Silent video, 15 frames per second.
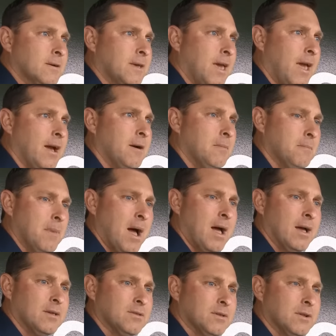Camp,
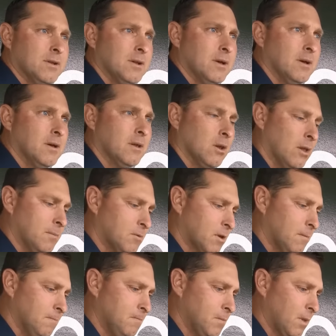Mize, and
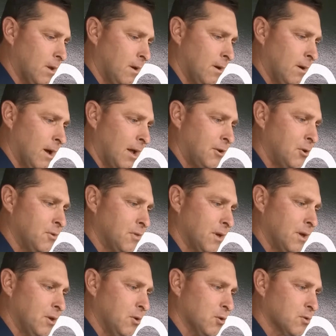Lipscomb. I do
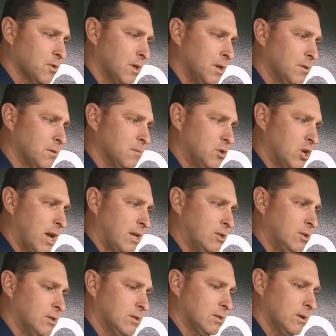think you'll see some
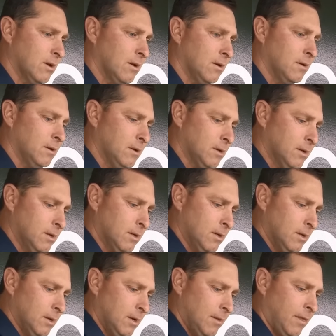changes
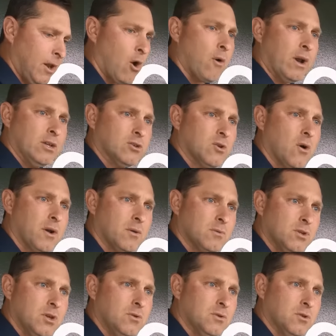that already started on
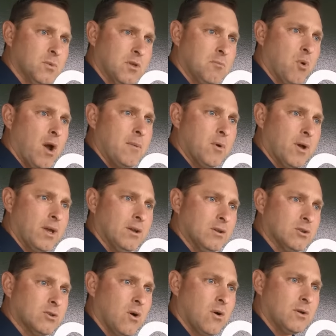Tuesday. With Bramer getting
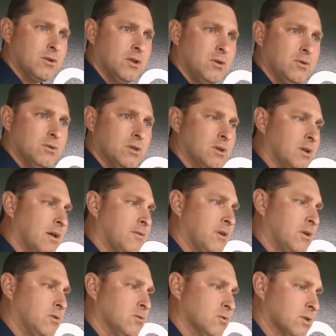a start Tuesday, I
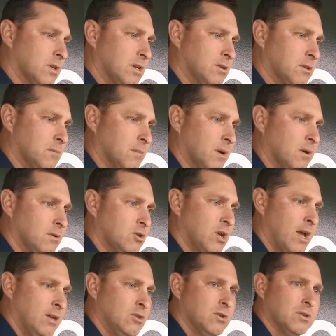think you'll see some
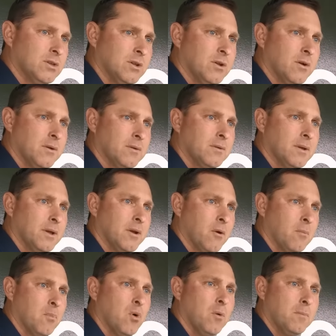changes in our
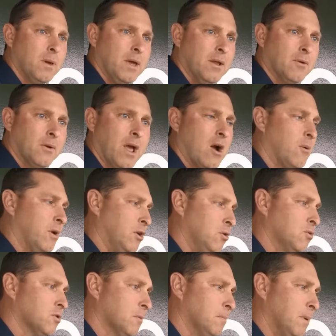bullpen on how we
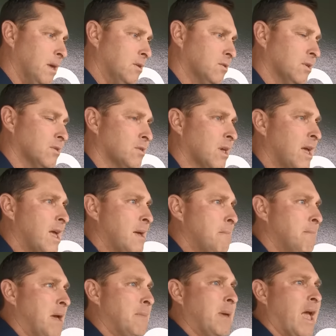use some pieces.
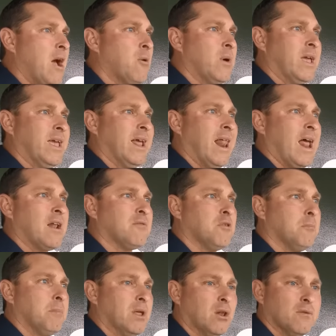Maybe how we get out of the
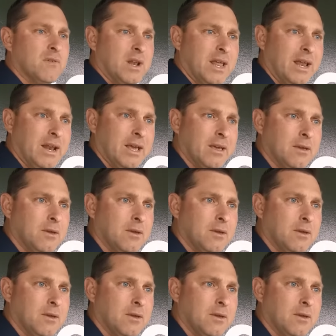middle of an inning,